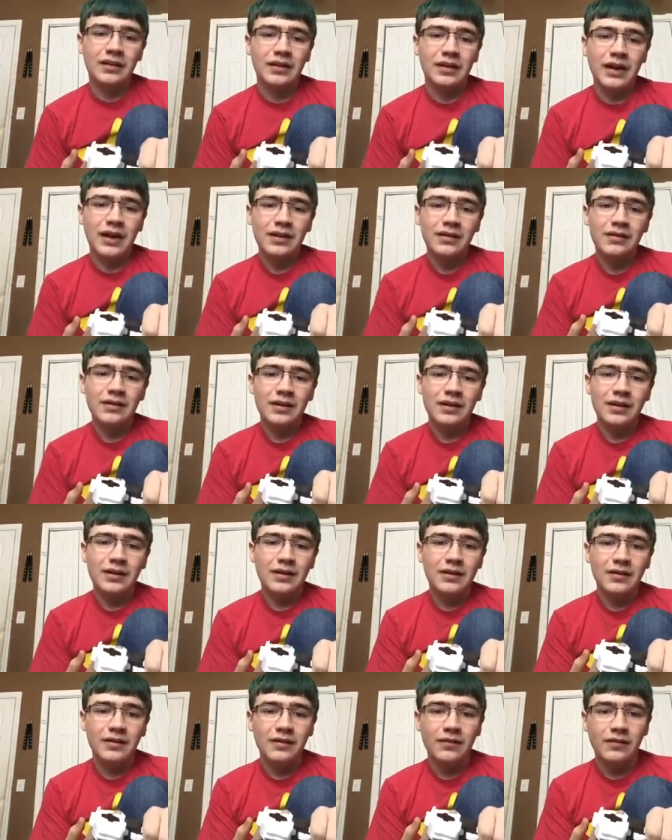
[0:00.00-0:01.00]
Gao
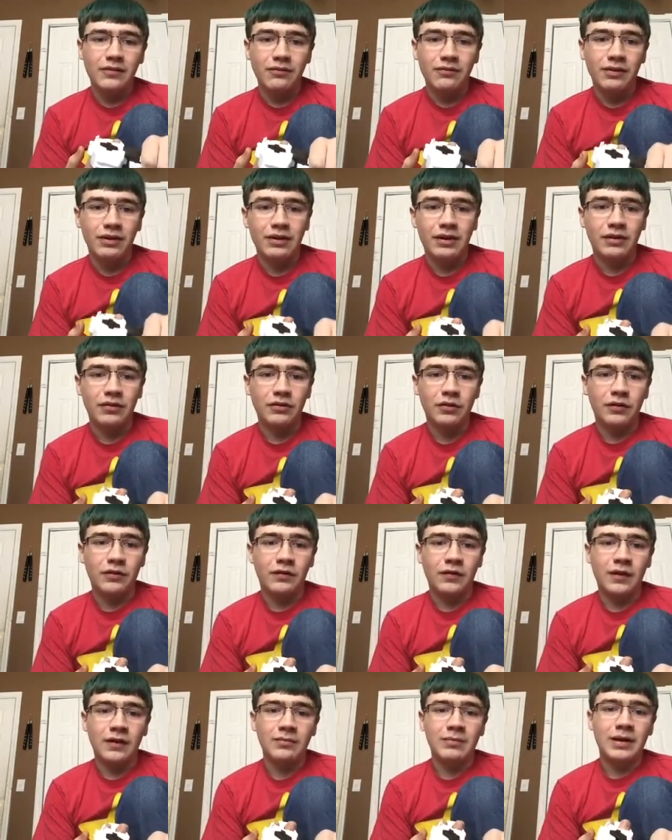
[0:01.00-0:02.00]
is very
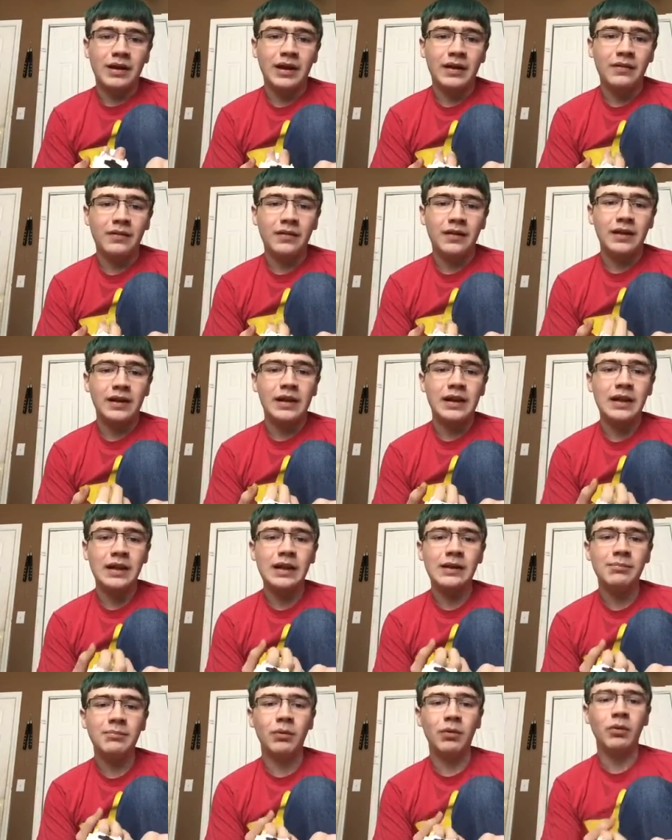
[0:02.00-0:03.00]
interesting because
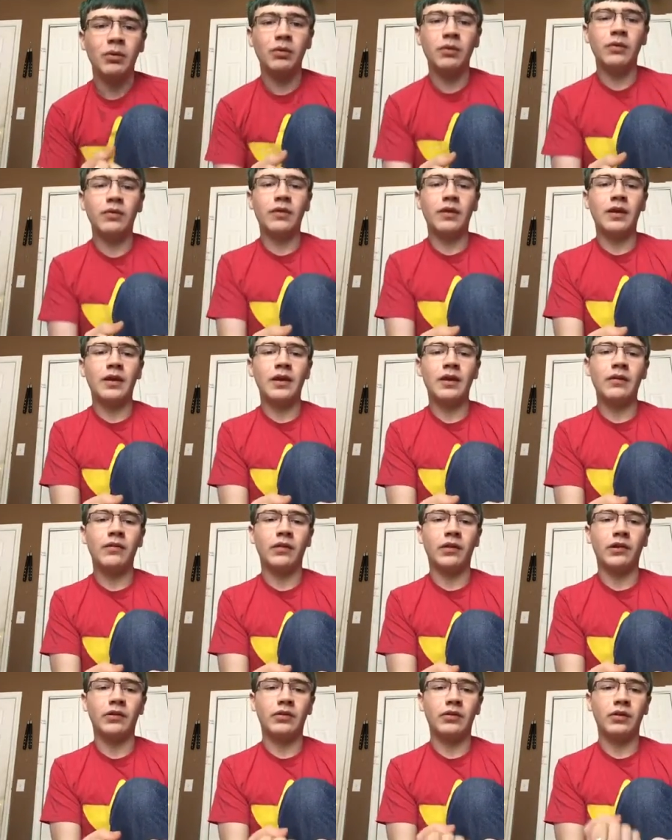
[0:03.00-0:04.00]
he pulls his
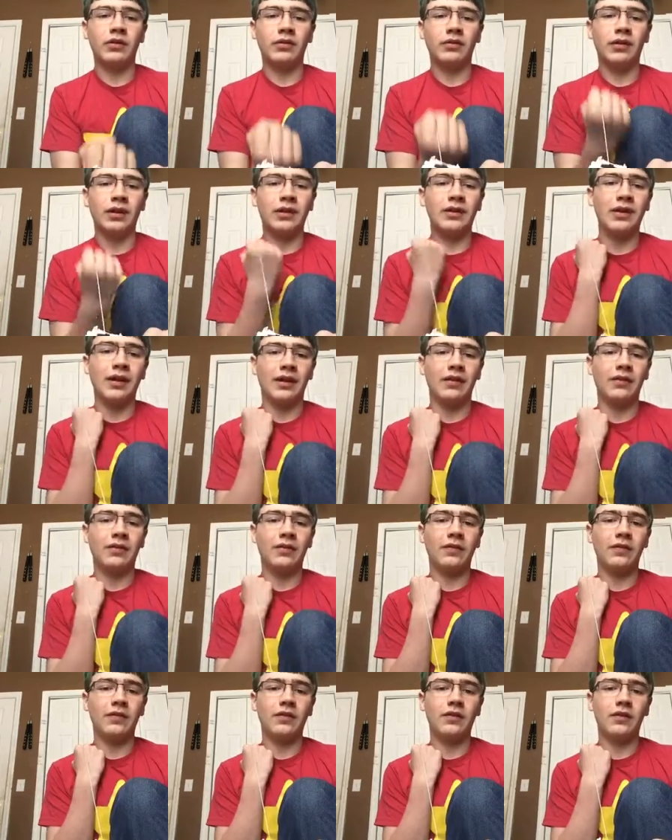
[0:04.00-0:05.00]
launcher like
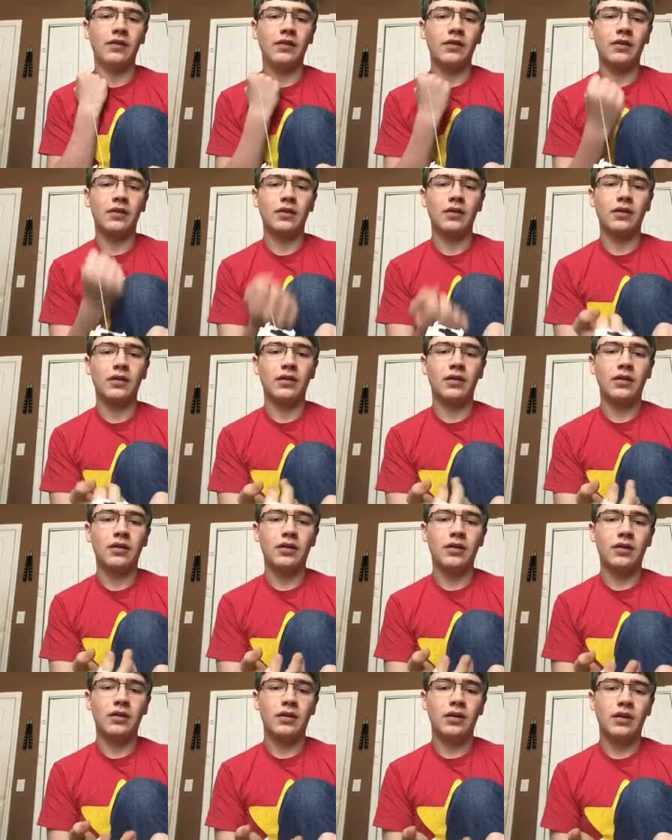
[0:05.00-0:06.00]
this.
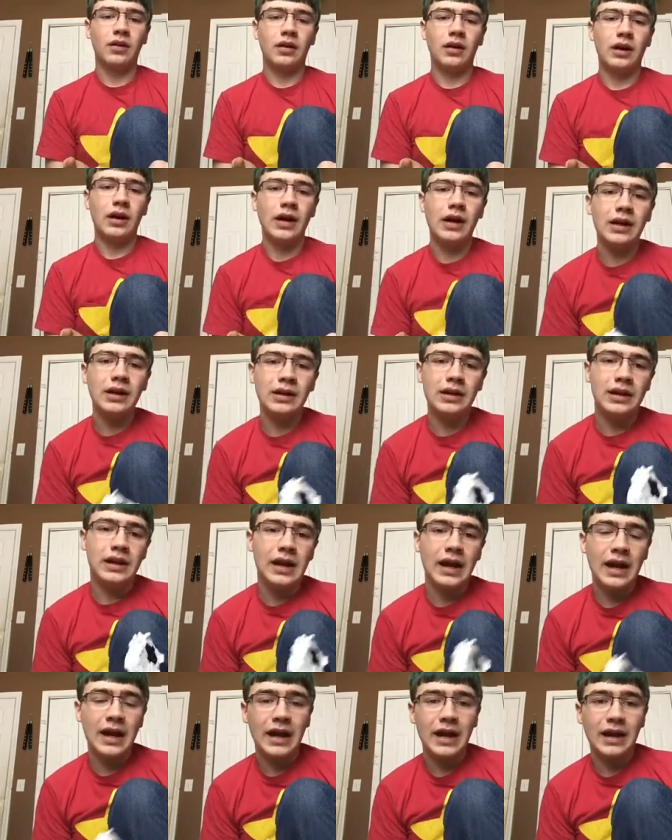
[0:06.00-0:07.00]
And
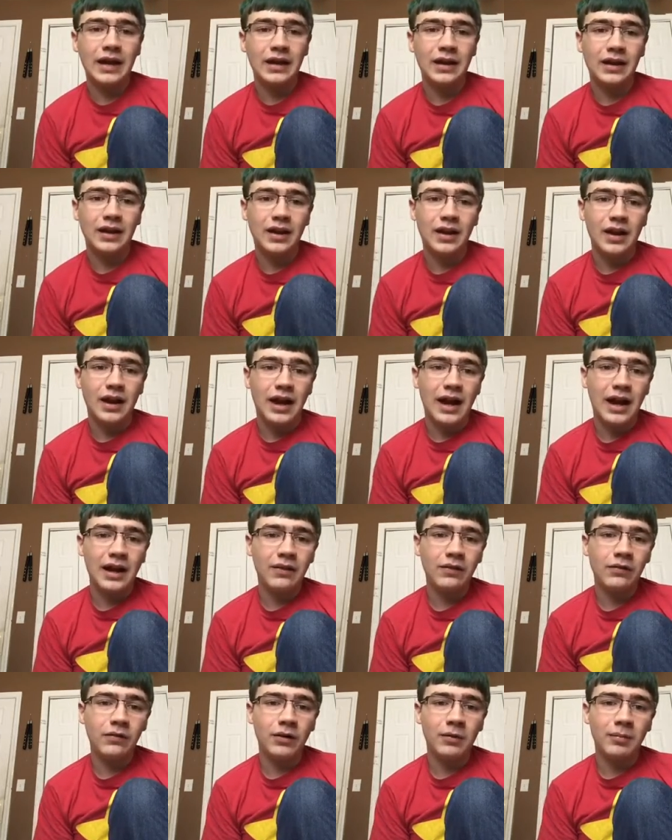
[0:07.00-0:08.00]
yeah,
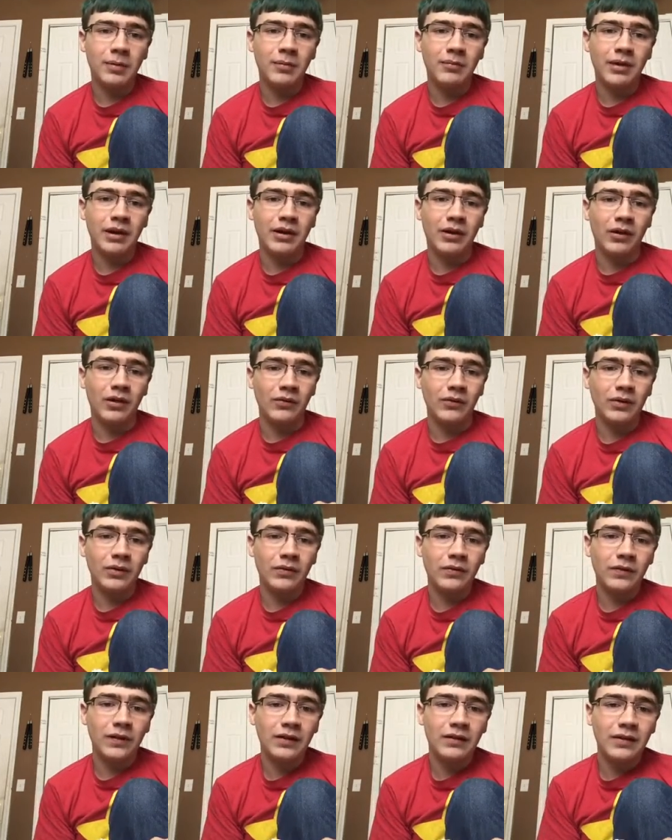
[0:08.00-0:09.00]
I sort of put my own little
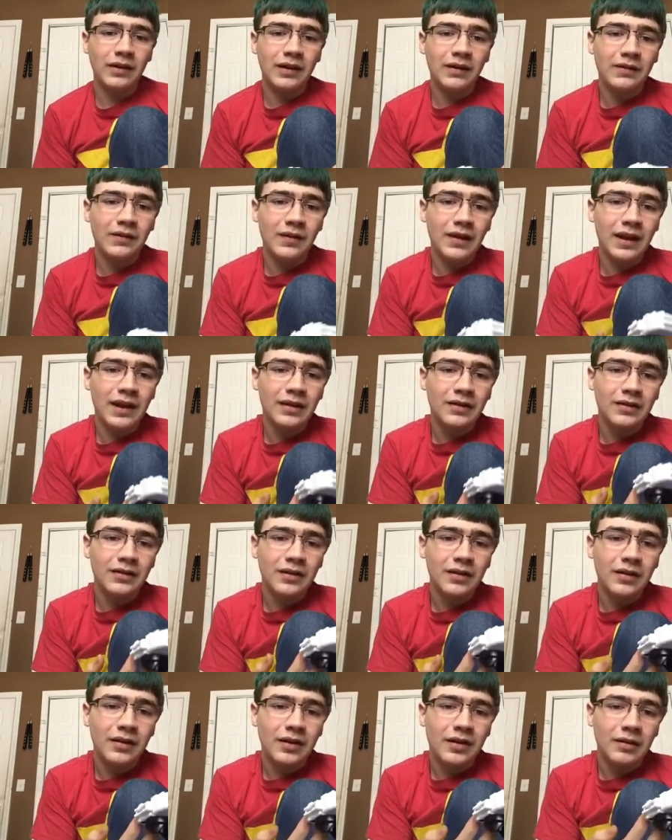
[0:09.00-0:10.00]
style into that
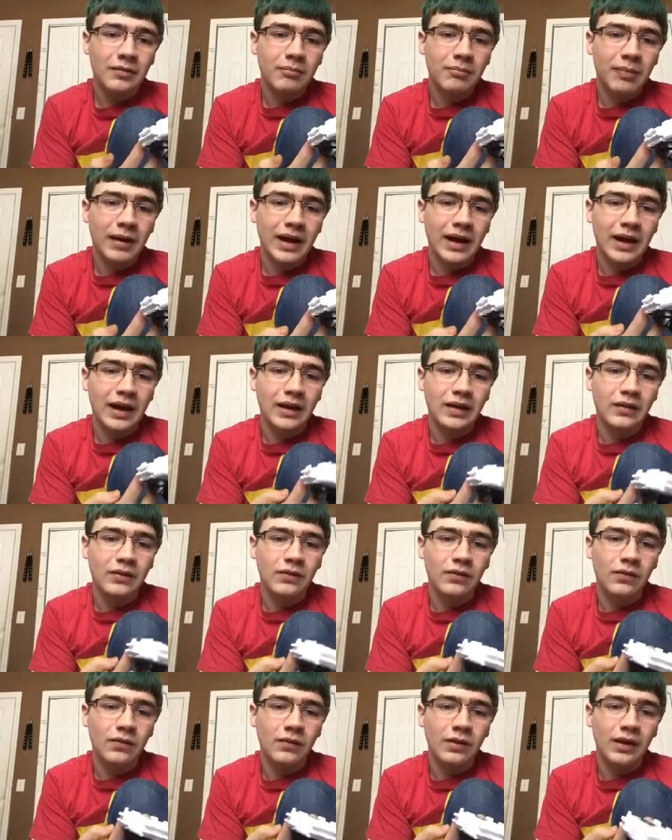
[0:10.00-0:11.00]
by
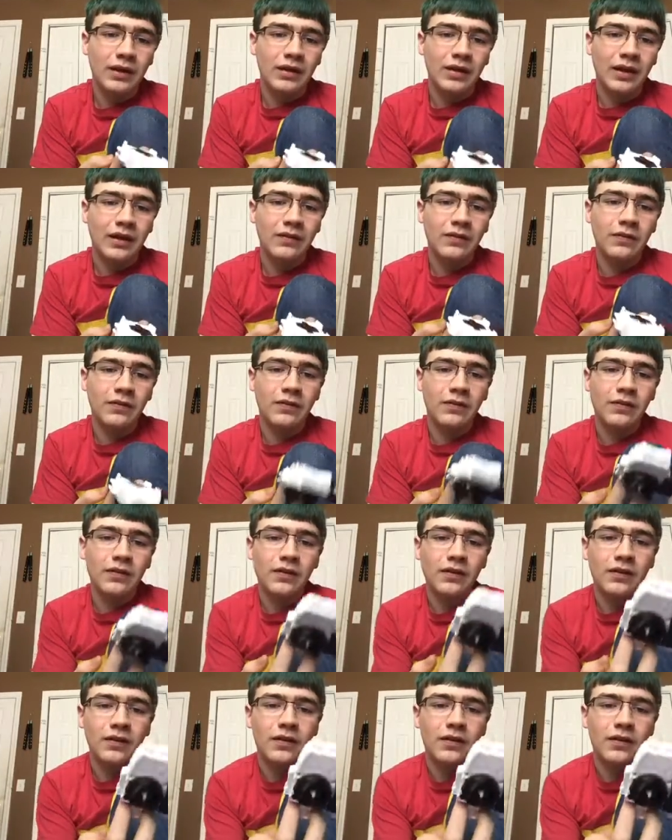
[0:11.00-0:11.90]
doing this.